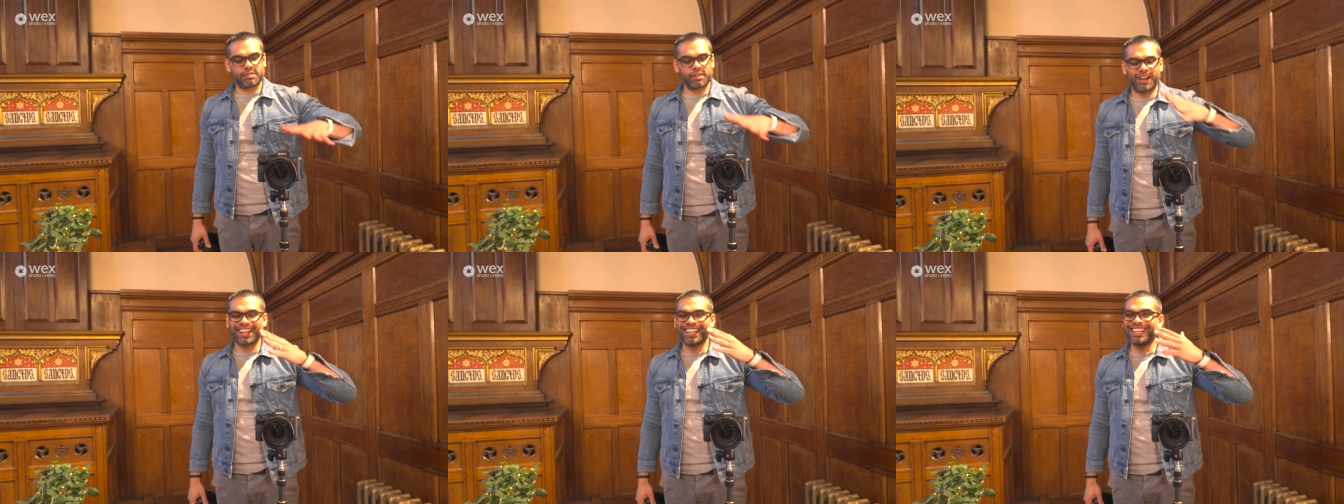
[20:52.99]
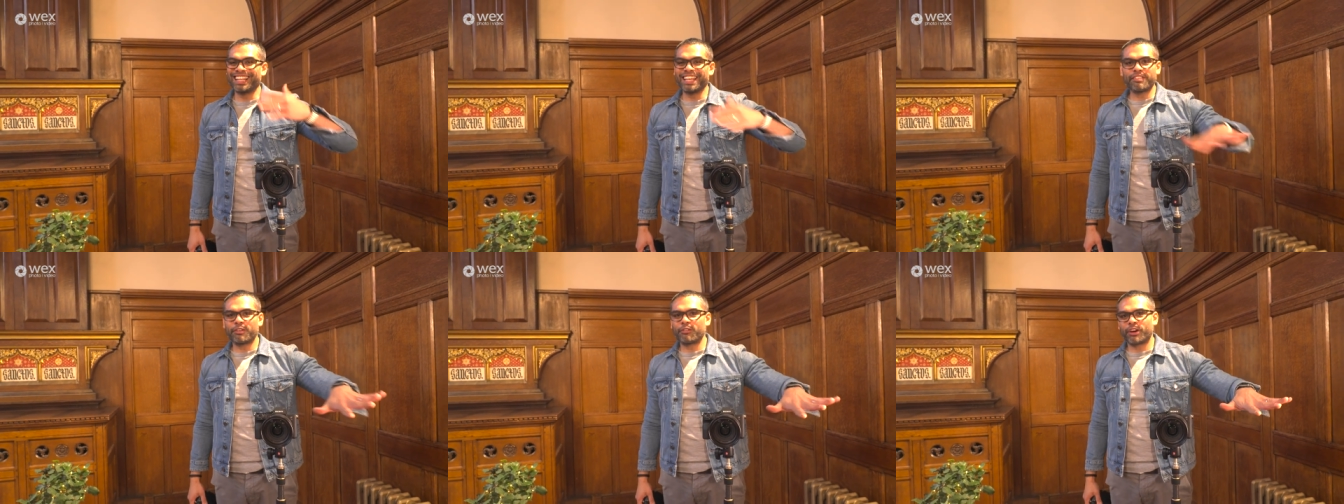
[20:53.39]
So I can
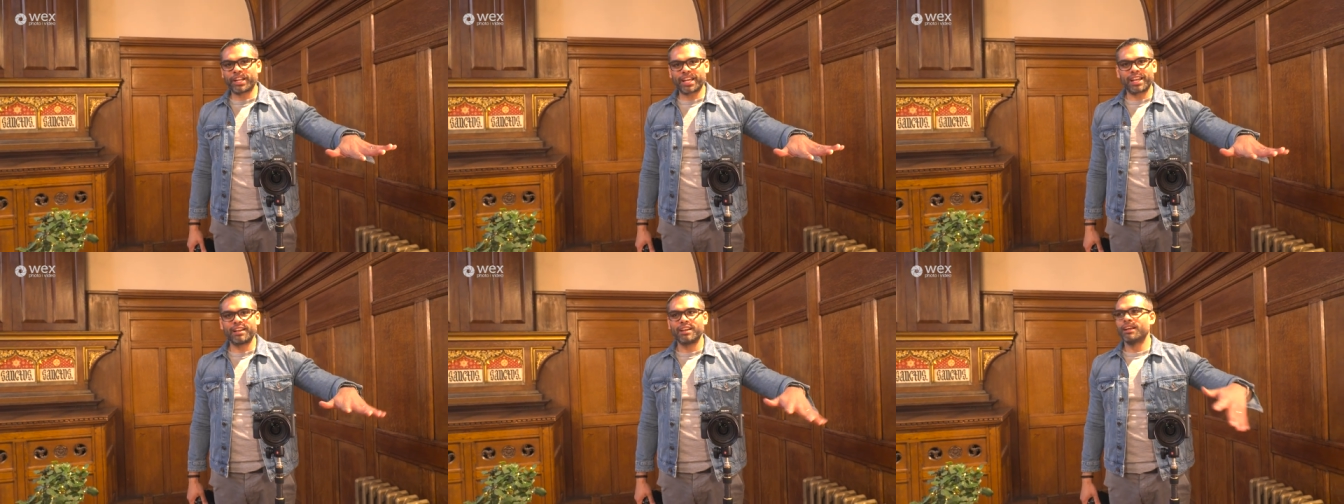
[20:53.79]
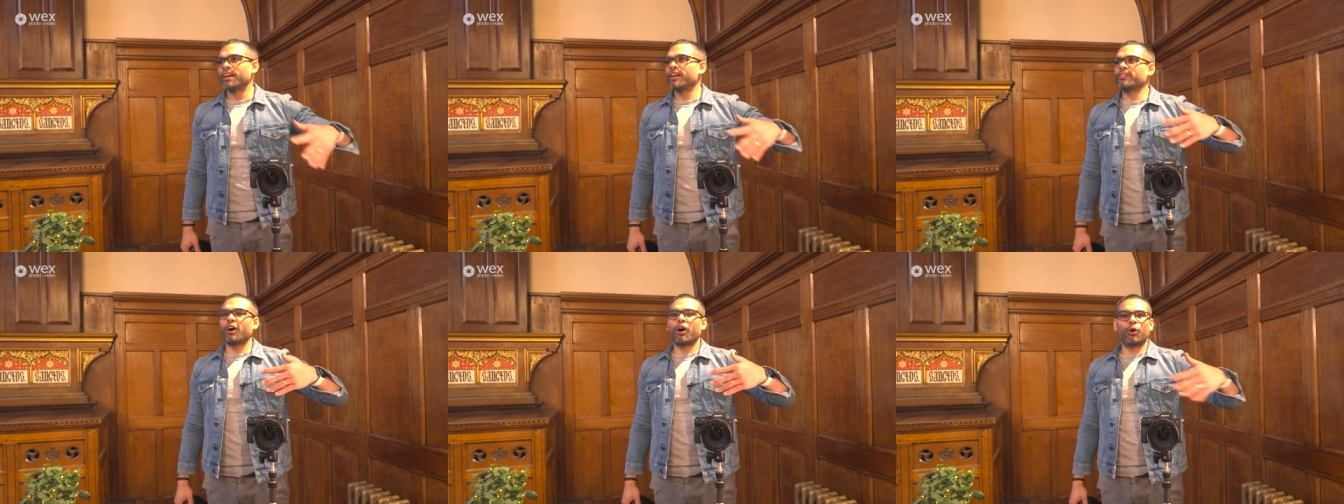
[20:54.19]
leave it running
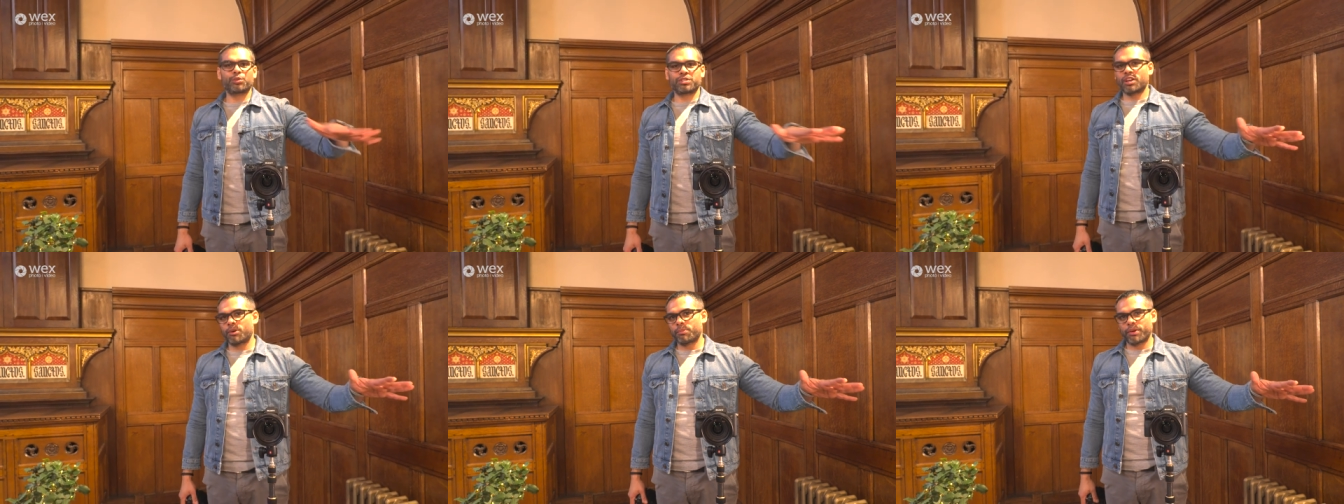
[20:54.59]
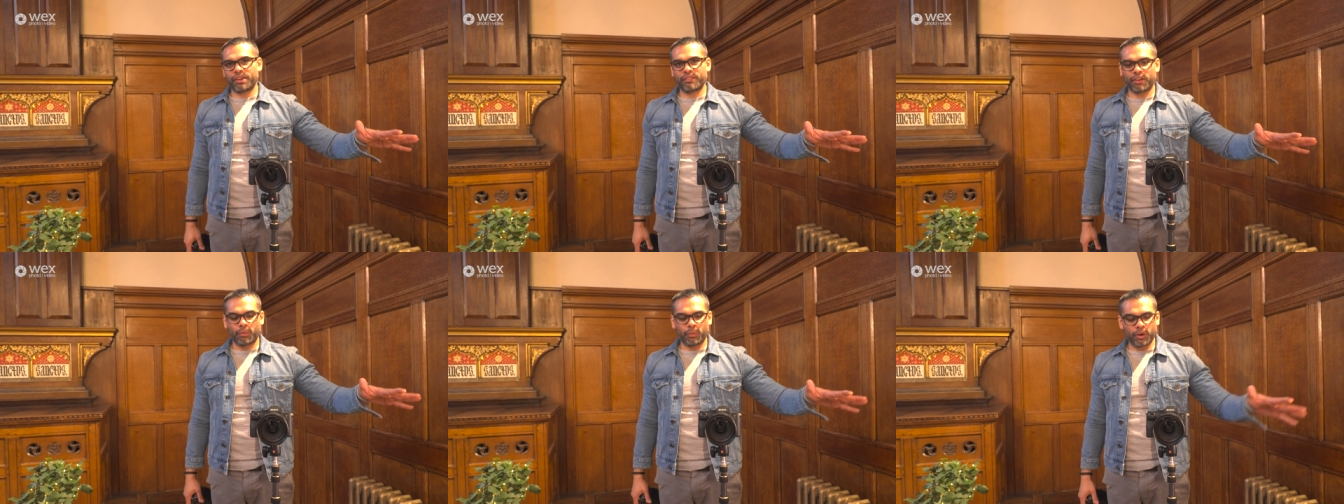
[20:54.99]
the whole ceremony
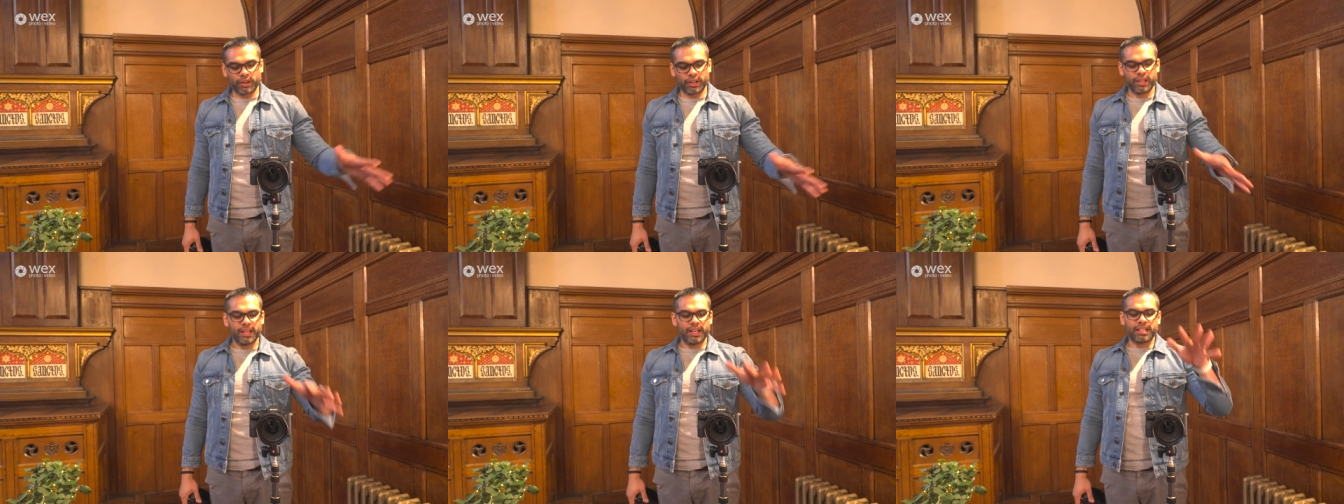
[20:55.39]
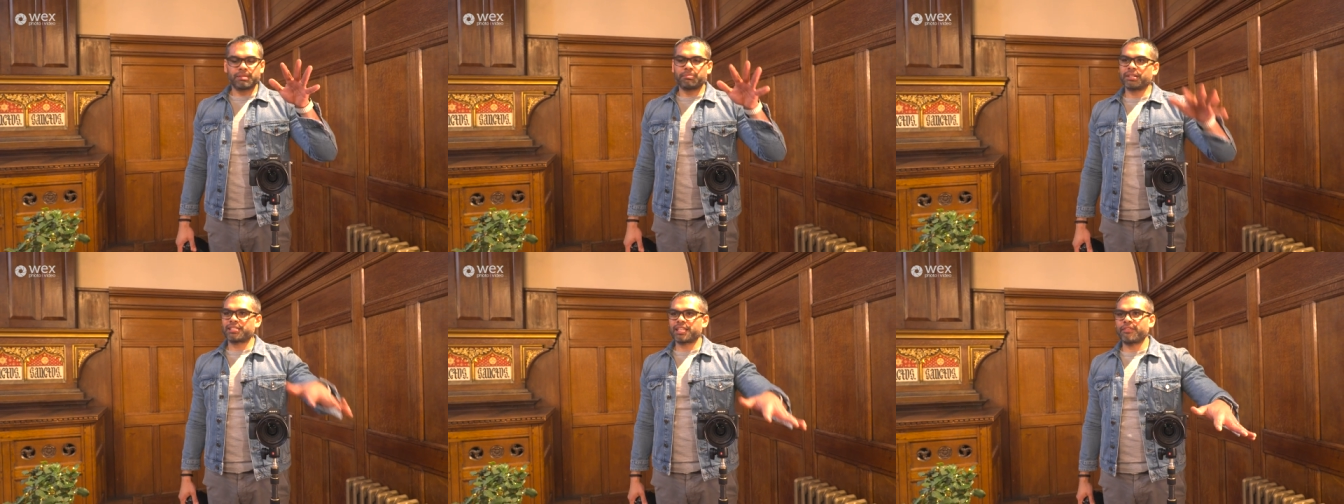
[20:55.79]
if I want.
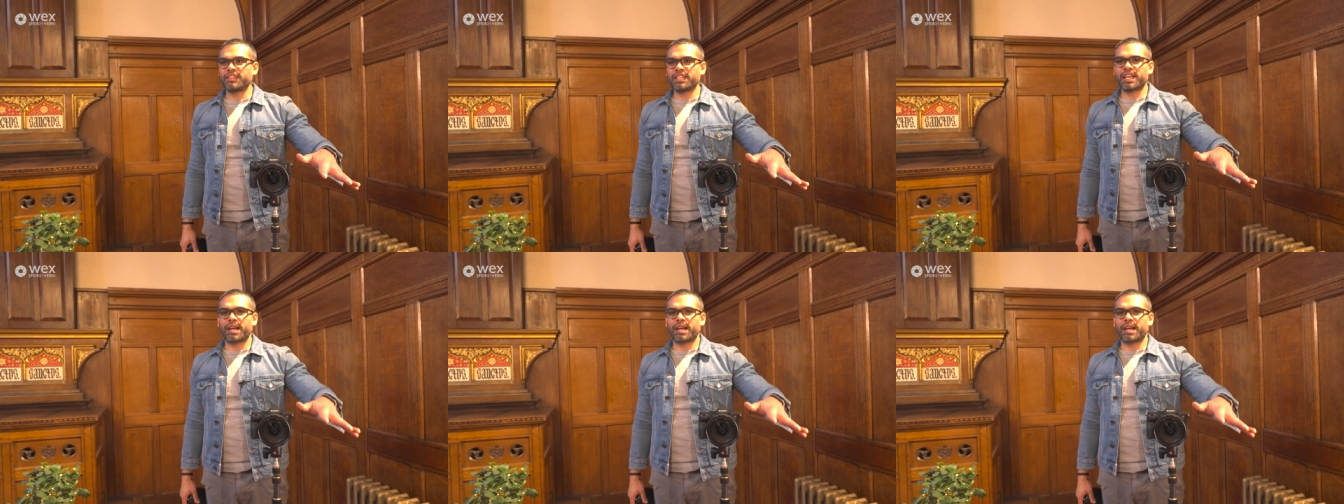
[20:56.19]
It's my safety